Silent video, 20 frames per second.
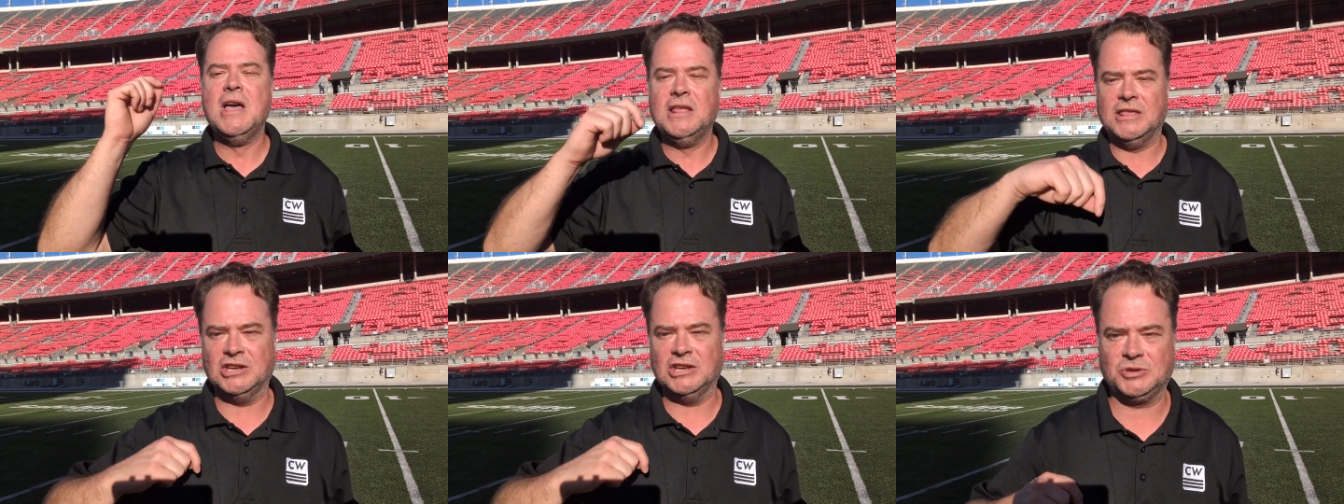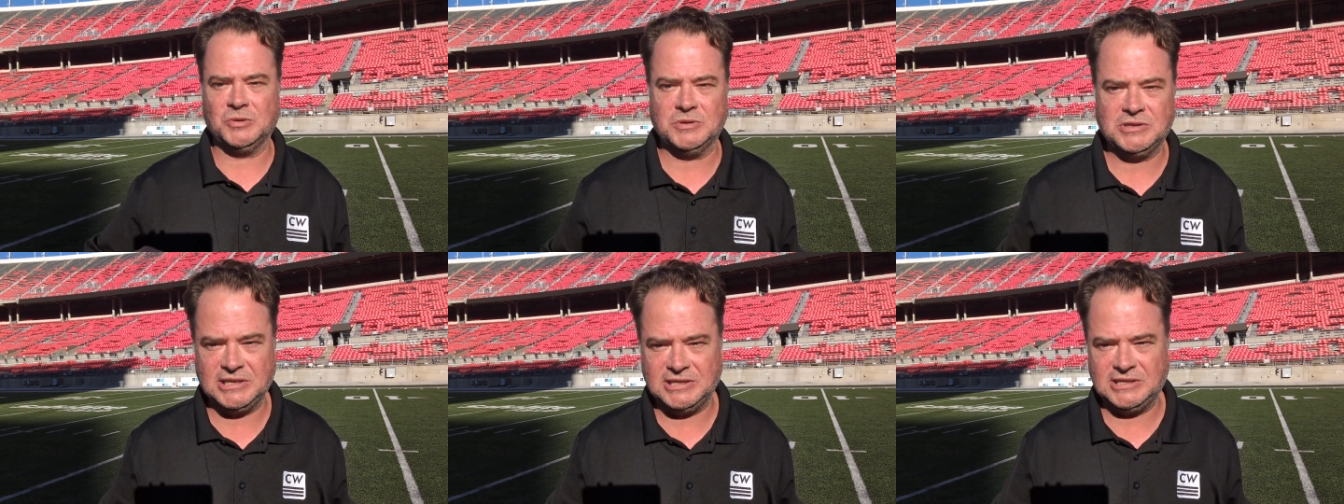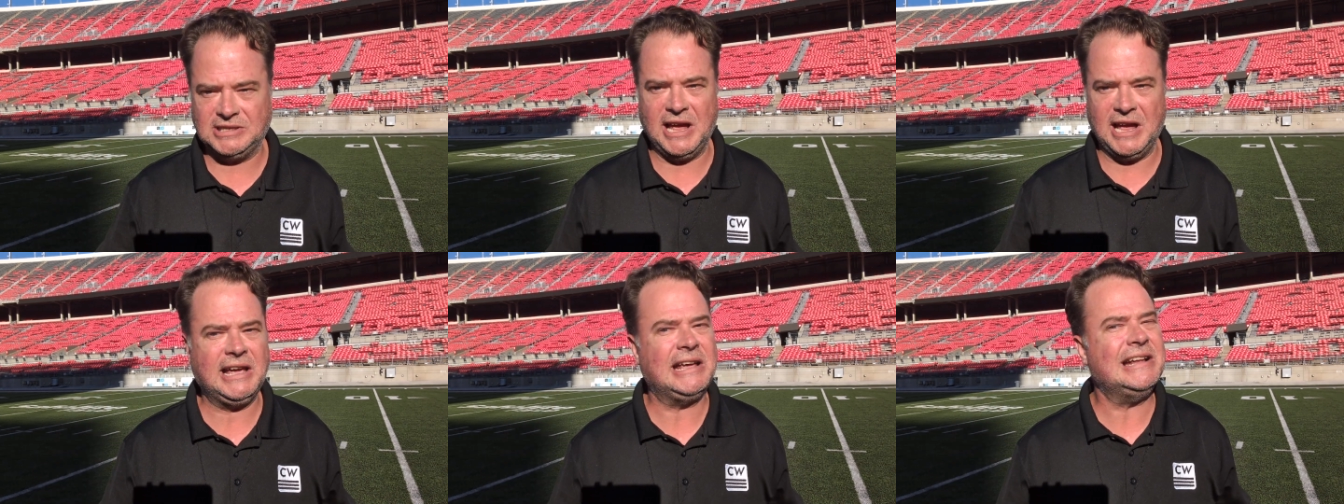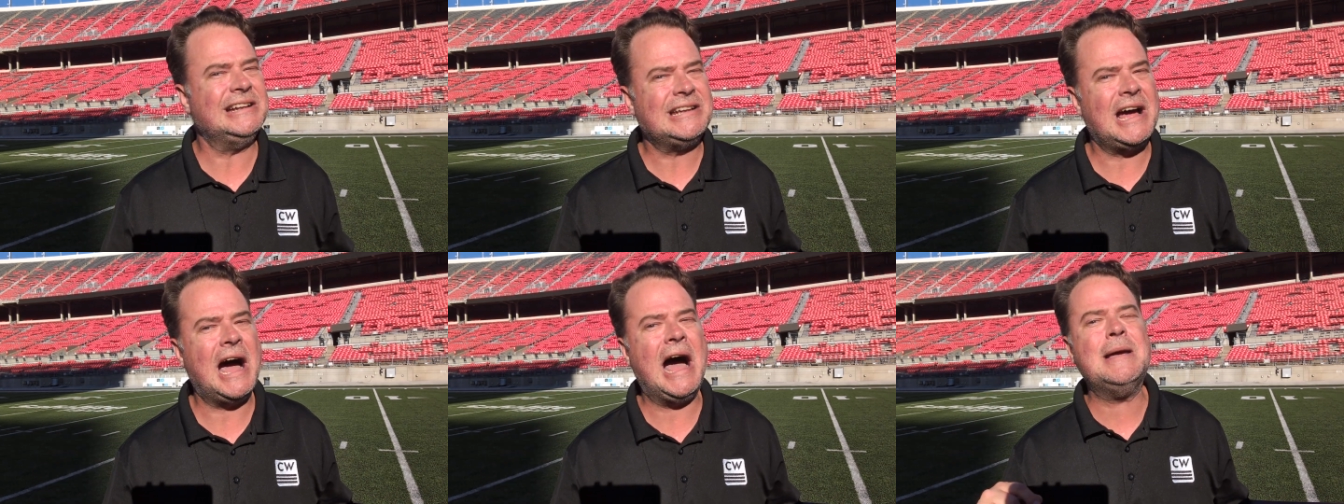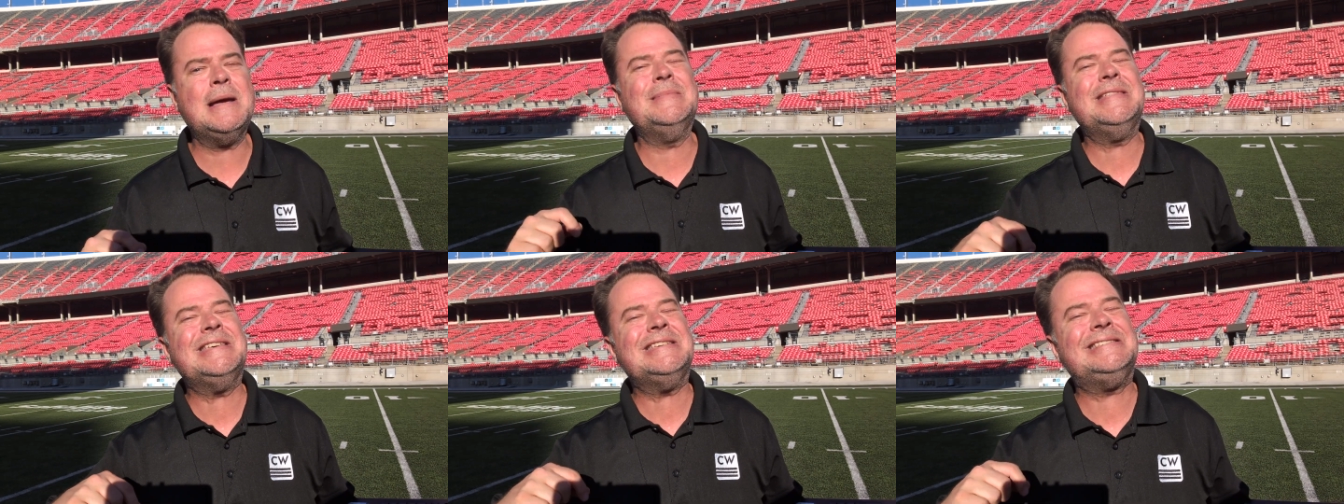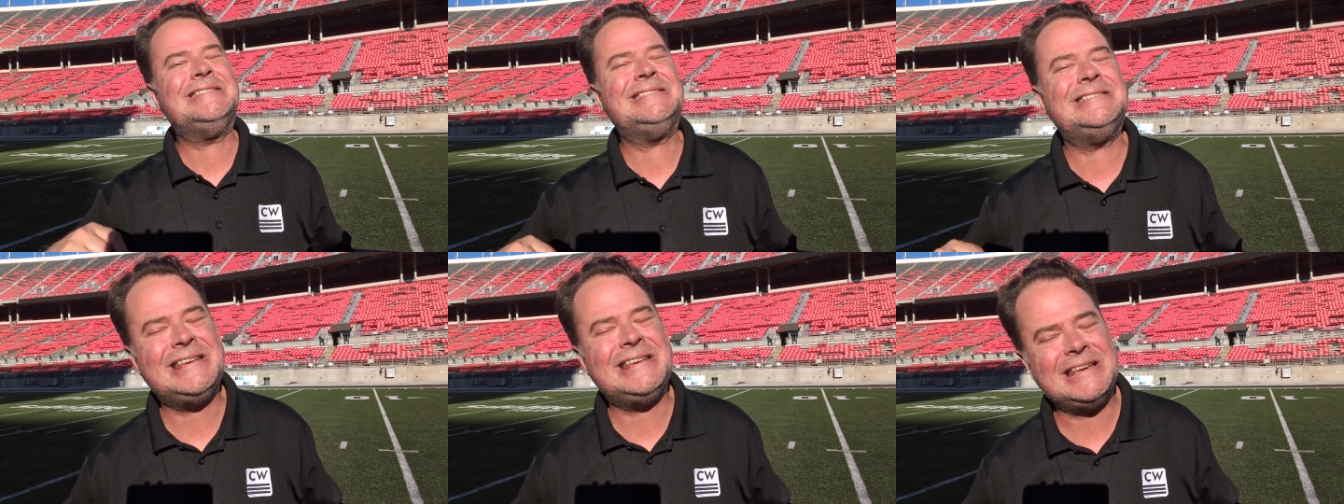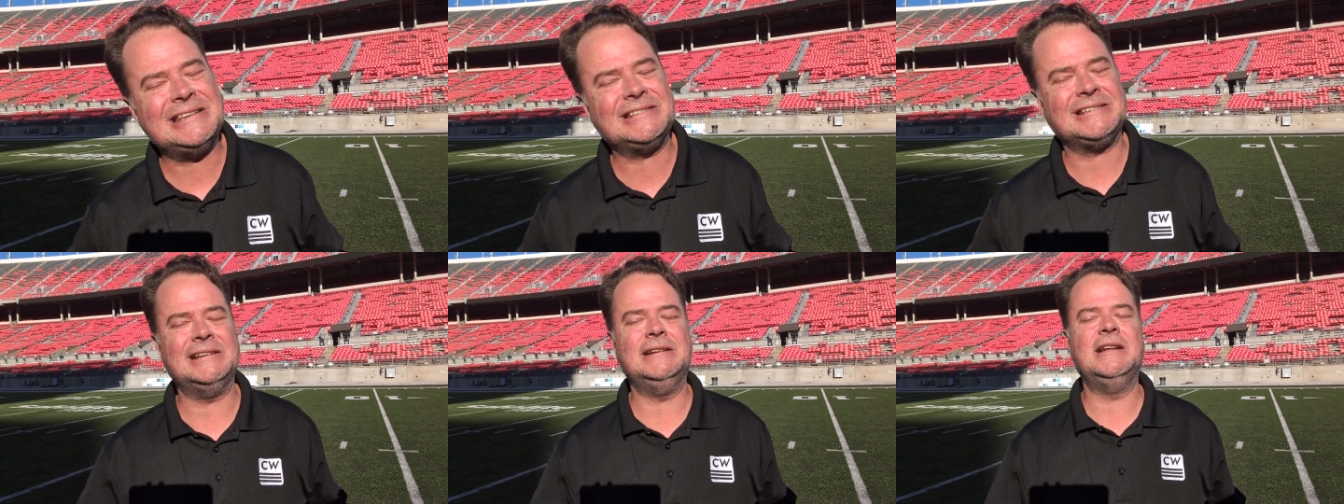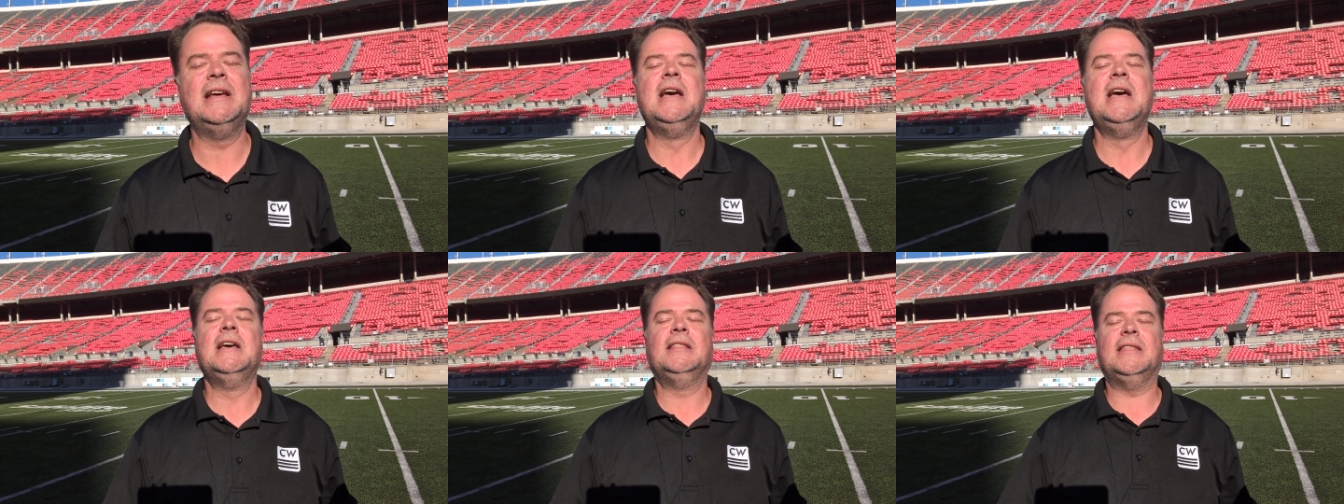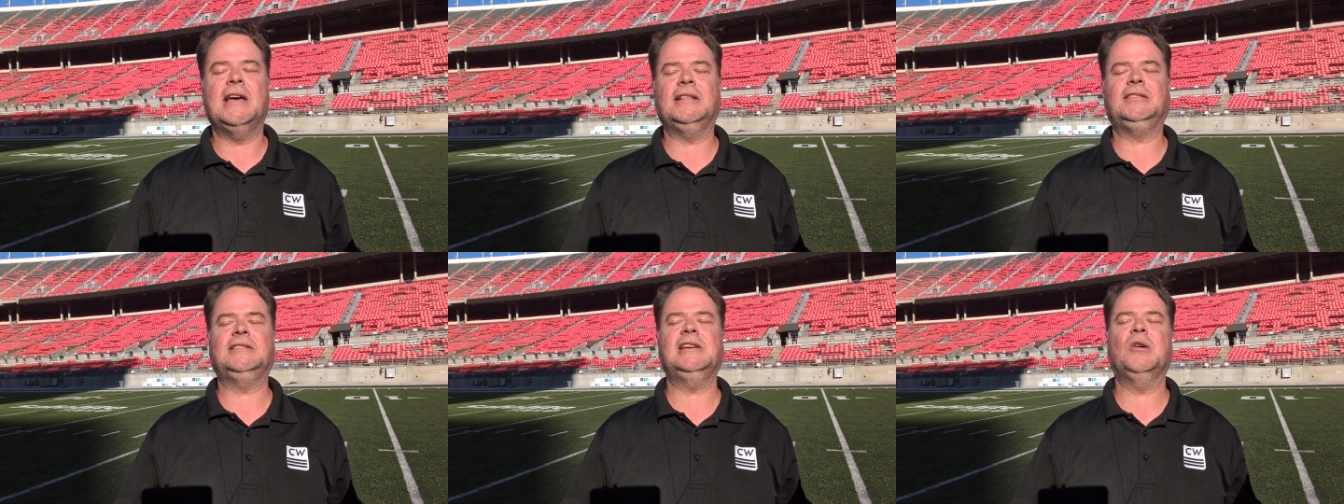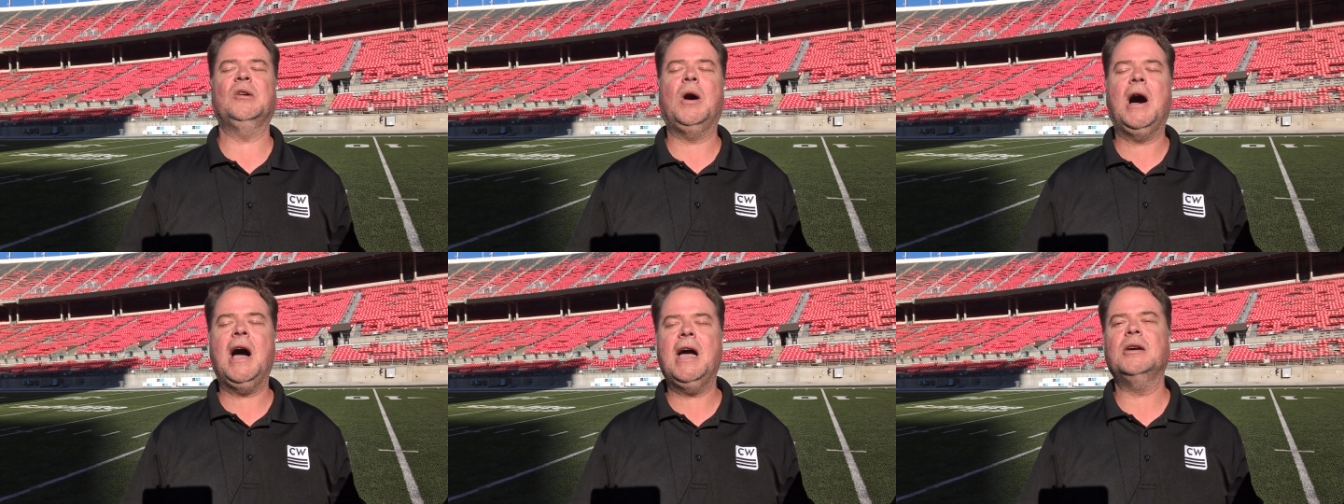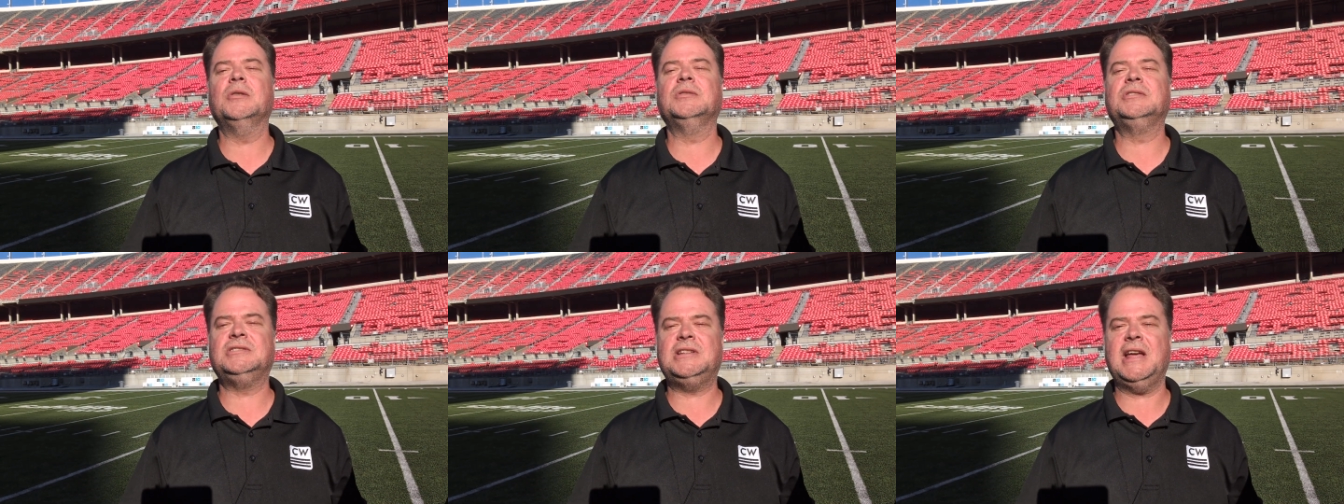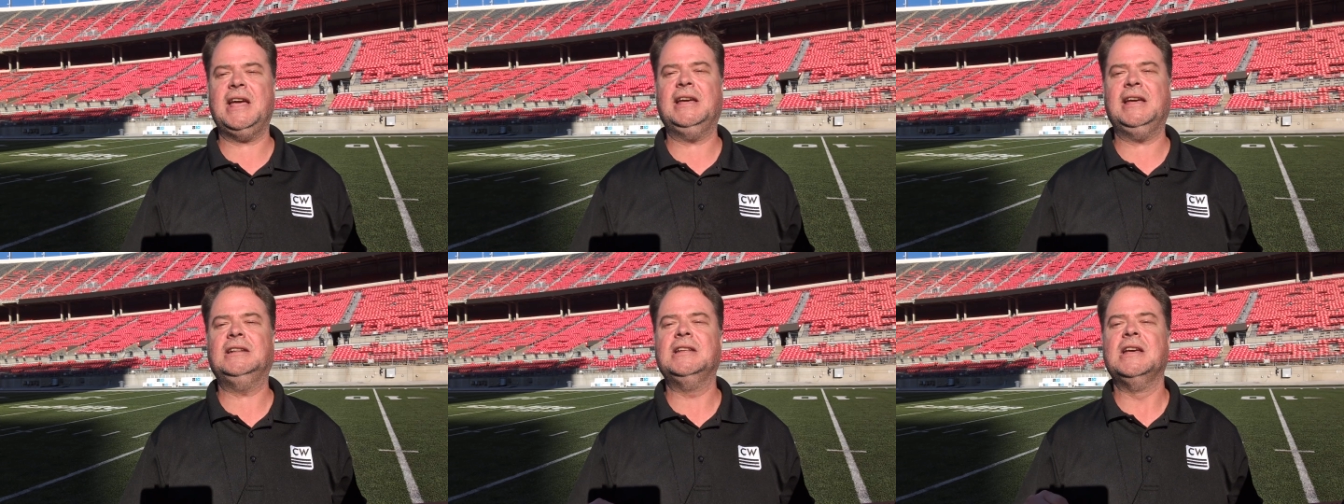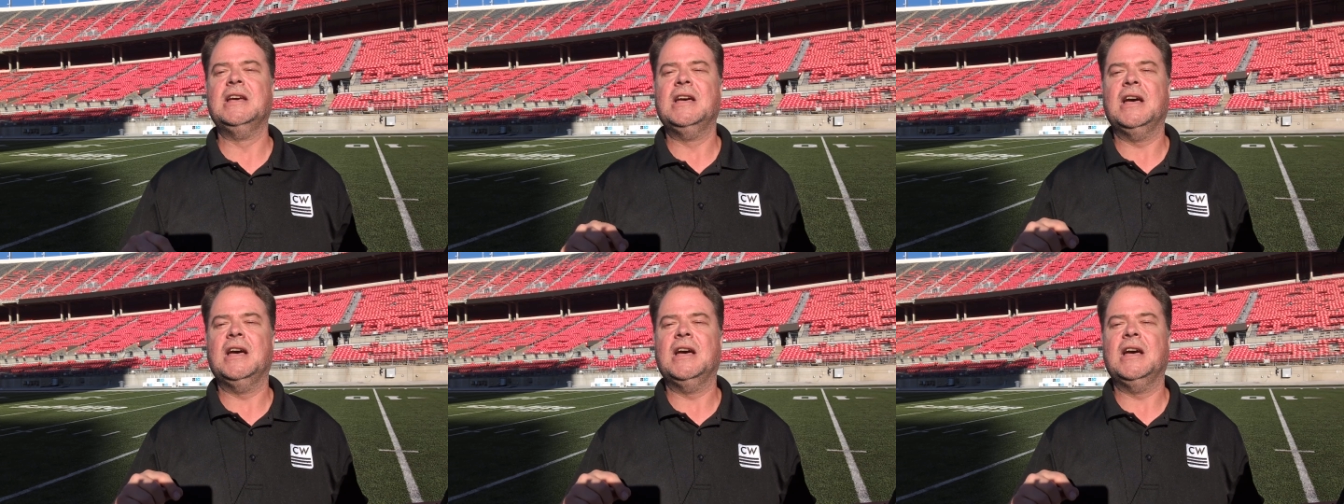This was the second time this season that the Ohio State